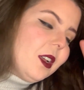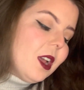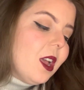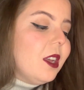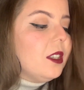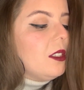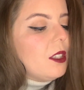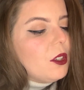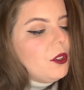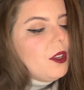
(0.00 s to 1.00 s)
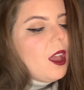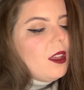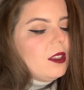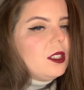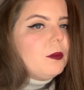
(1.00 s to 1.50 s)
This
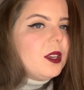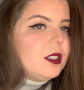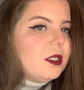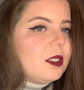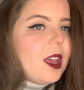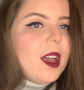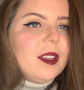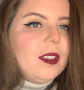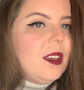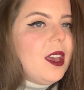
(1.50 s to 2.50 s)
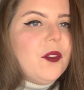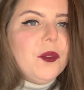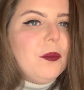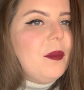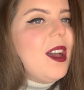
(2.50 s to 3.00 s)
Christmas, I gave you
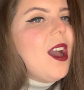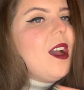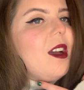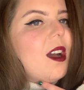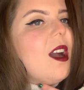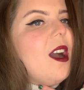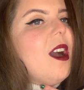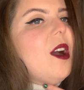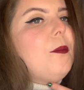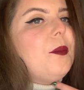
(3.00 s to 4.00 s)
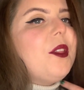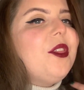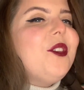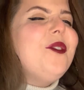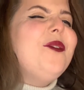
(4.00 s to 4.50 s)
my heart, but
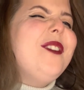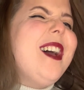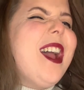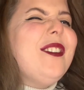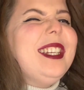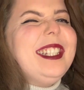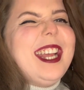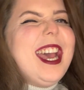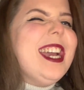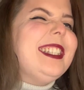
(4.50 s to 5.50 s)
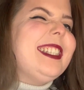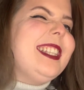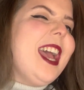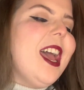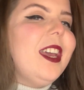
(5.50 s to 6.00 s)
the very next
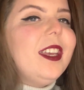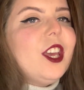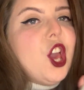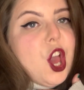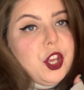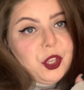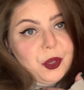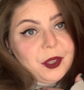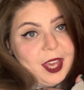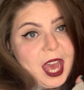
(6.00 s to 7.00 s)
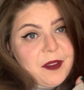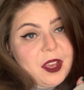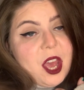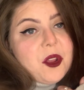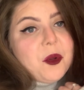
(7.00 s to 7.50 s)
day, you gave
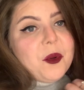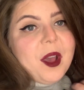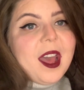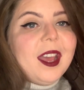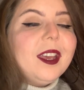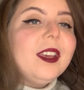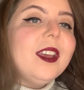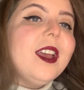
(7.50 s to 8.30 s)
it away.